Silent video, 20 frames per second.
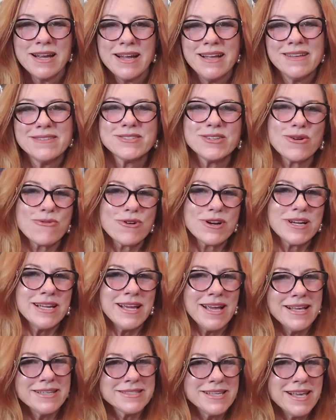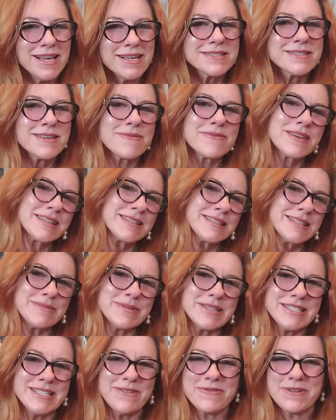And so we're going to assess something a little
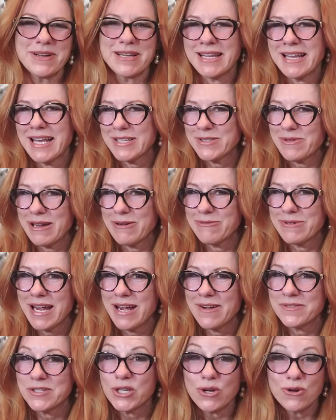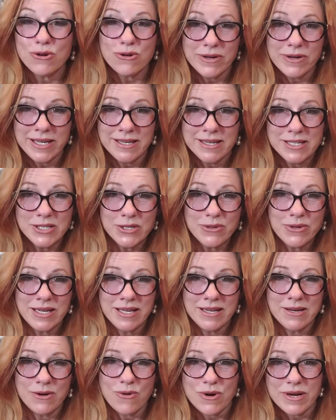bit different, and that's why we have to go green and do it
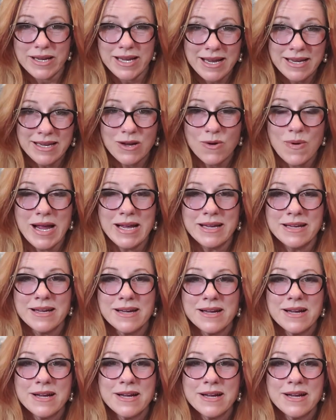in an organic way.